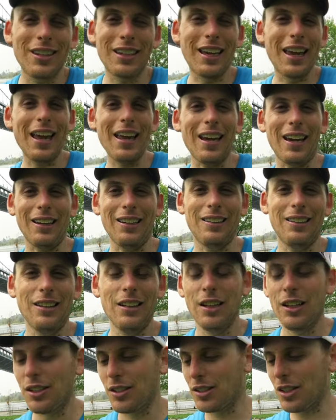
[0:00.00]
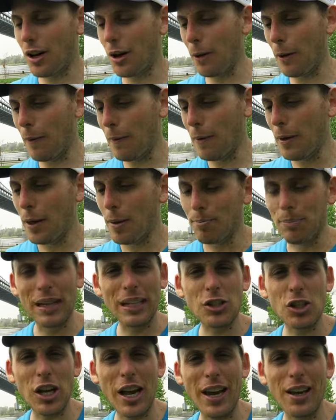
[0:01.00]
You can't. So,
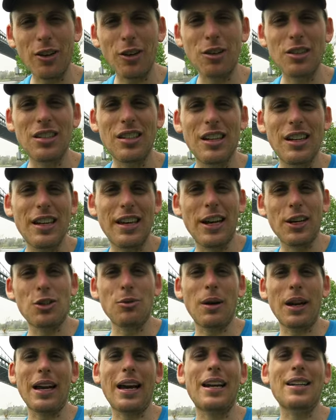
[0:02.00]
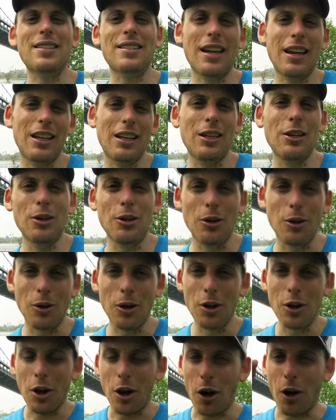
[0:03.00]
big channels, here's what I gotta say to you.
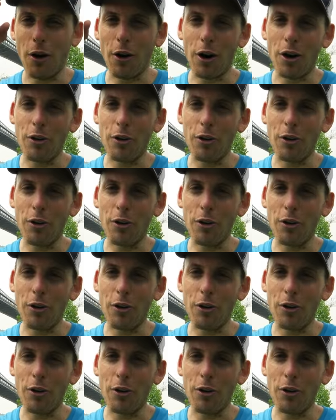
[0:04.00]
Au